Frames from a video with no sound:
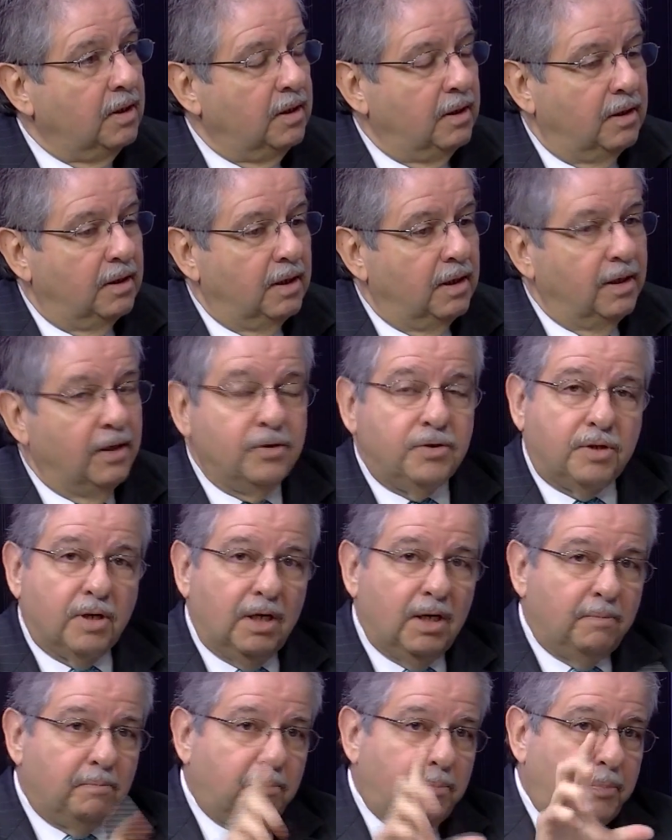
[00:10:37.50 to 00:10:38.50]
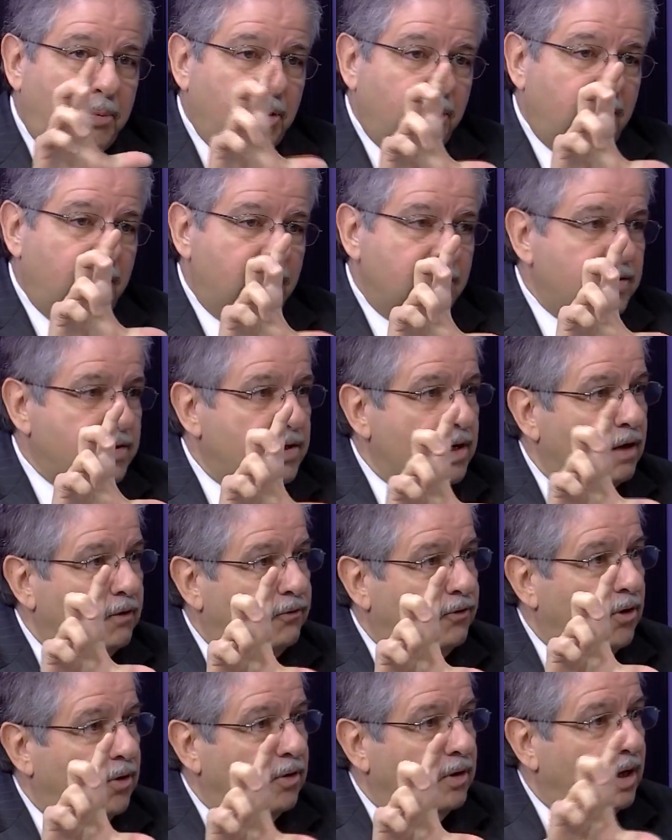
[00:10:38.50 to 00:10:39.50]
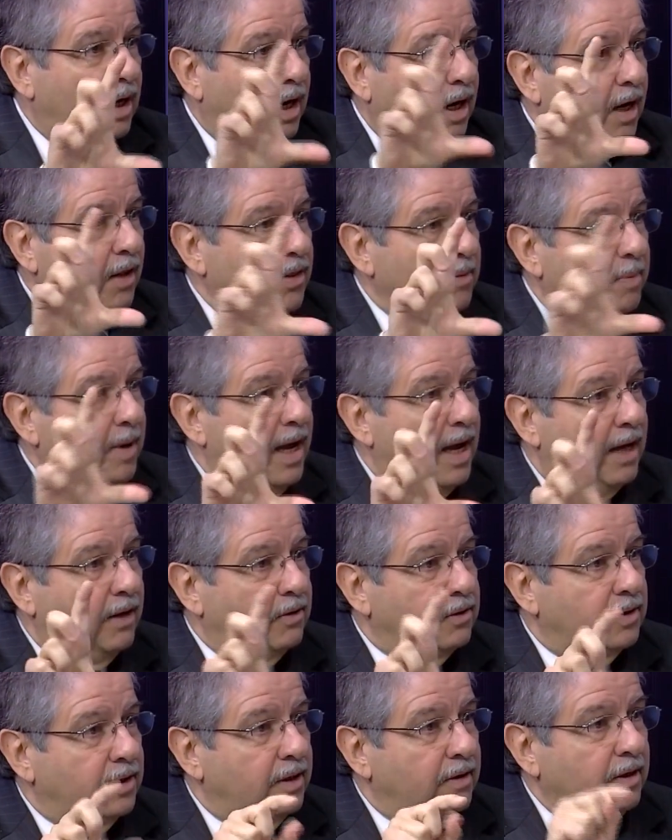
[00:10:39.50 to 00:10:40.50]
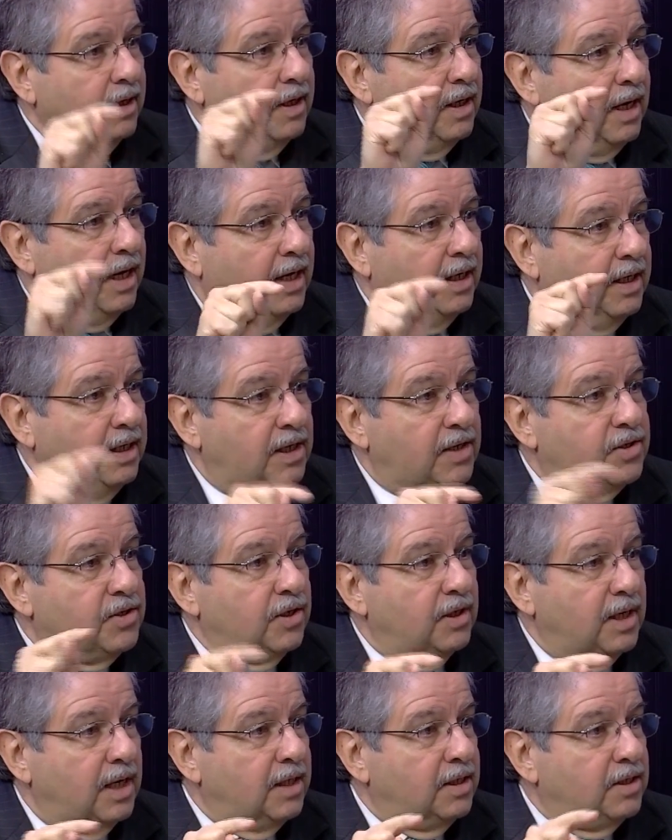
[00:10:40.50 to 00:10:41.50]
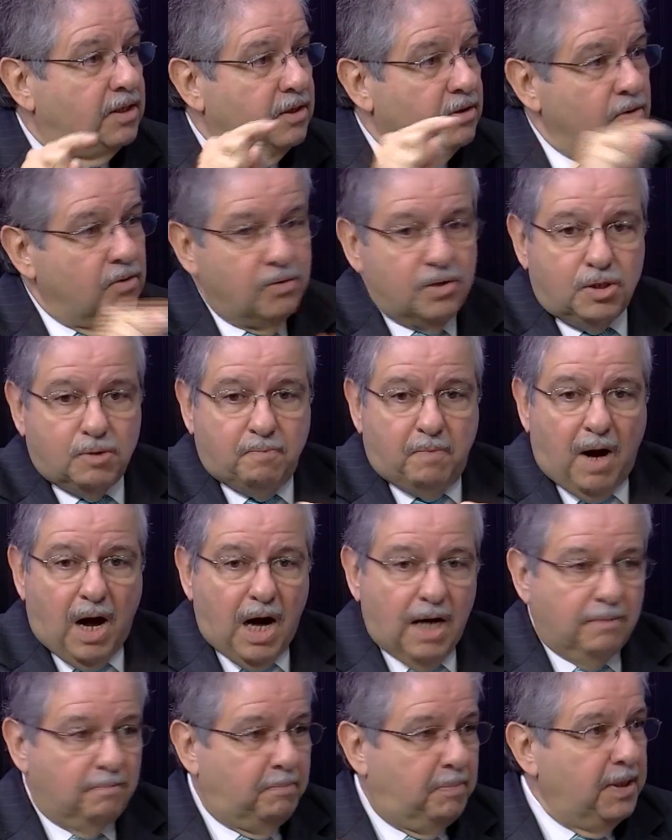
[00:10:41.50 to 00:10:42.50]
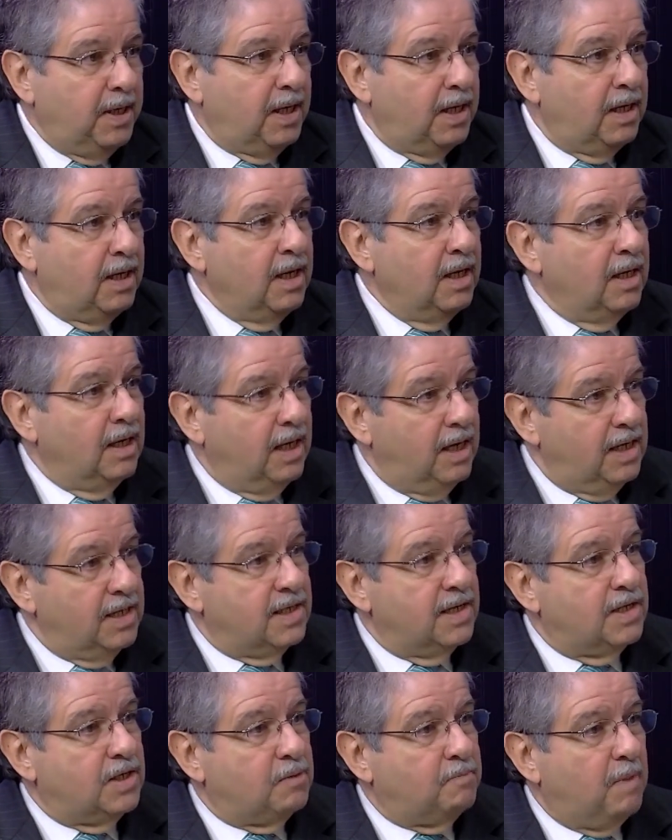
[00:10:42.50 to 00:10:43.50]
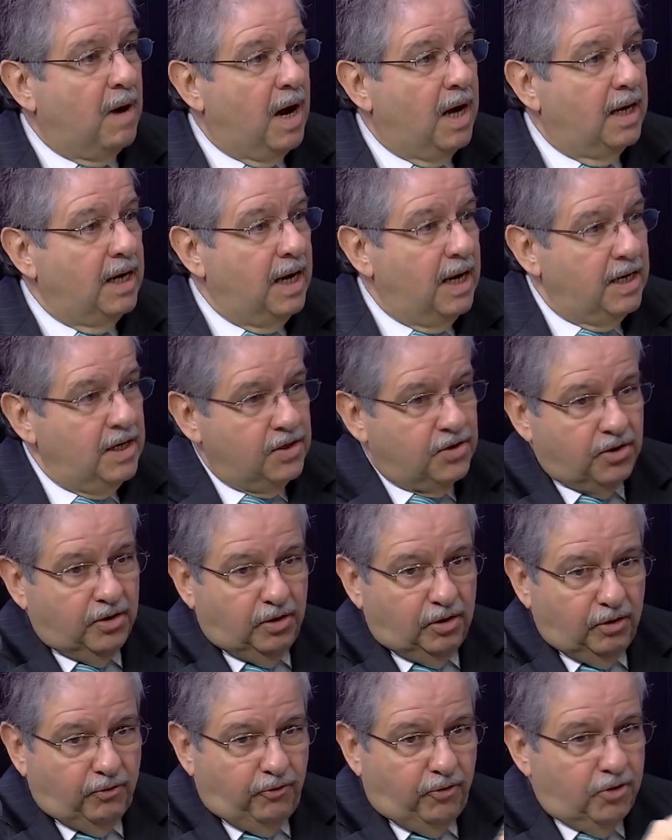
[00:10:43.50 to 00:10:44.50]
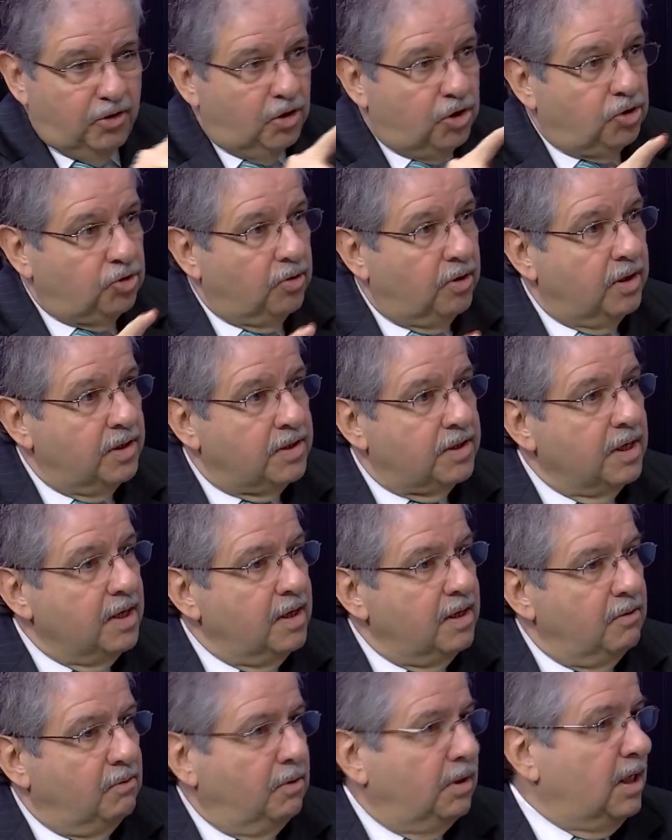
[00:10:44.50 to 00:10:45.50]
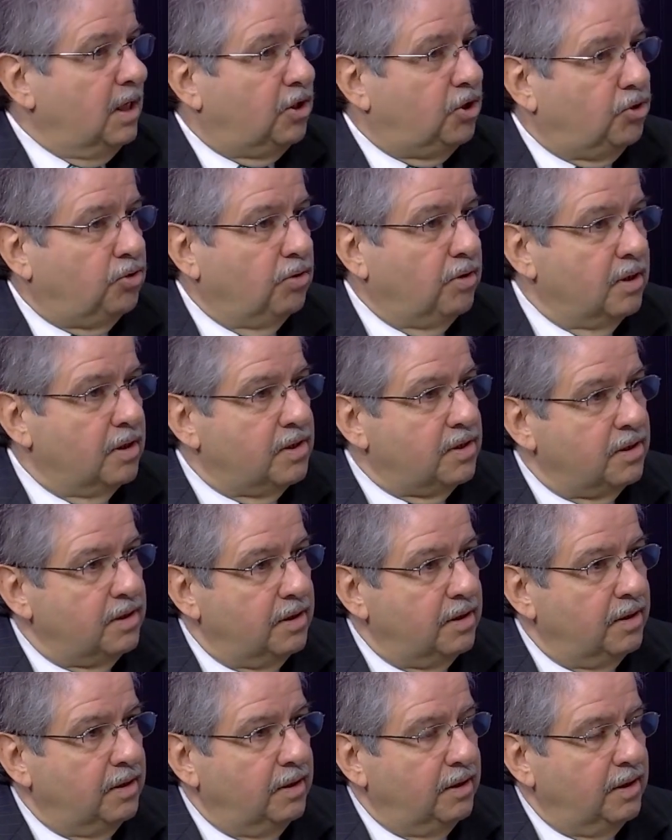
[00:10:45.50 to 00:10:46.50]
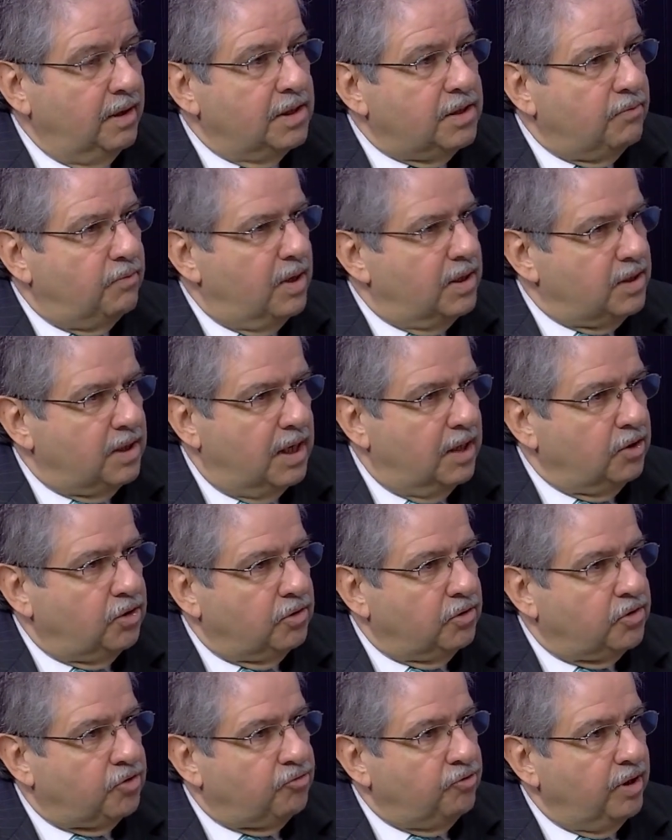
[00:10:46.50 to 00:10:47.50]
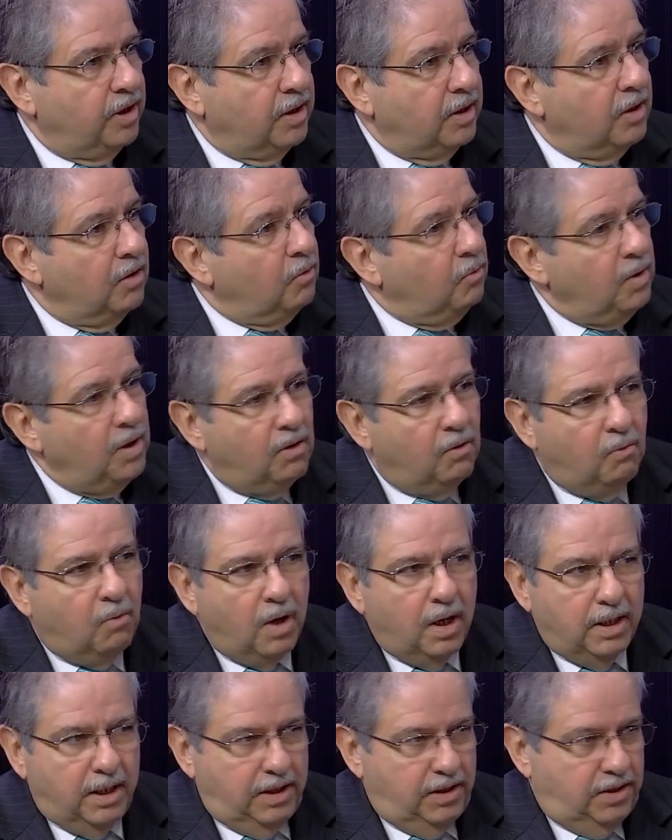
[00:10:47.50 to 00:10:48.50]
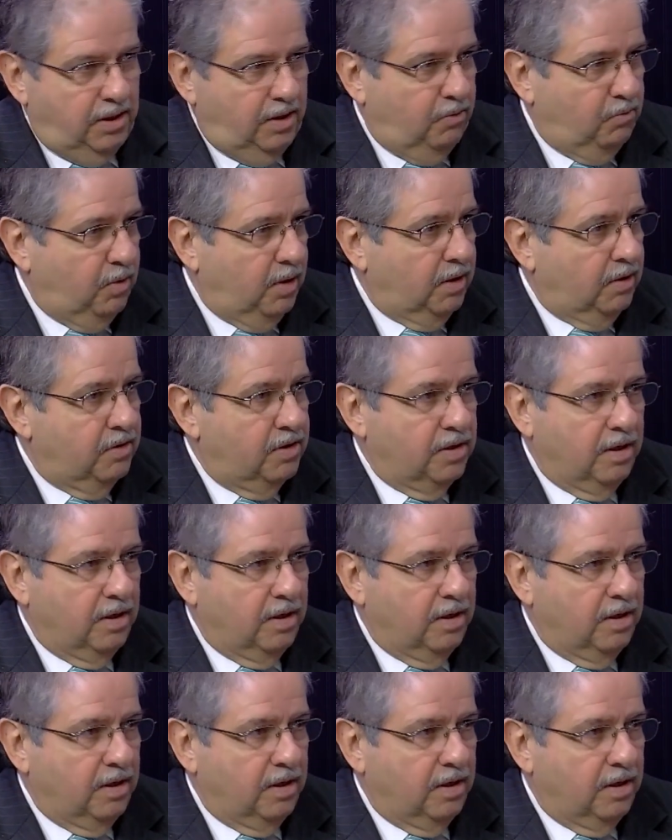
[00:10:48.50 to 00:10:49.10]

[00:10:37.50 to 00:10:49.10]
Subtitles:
who's going to put his cell phone on the panel there, and he needs to get to spot B. He's at spot A. He's going to look for the shortest. Well, that shortest is a residential street. We don't want 18-wheelers on our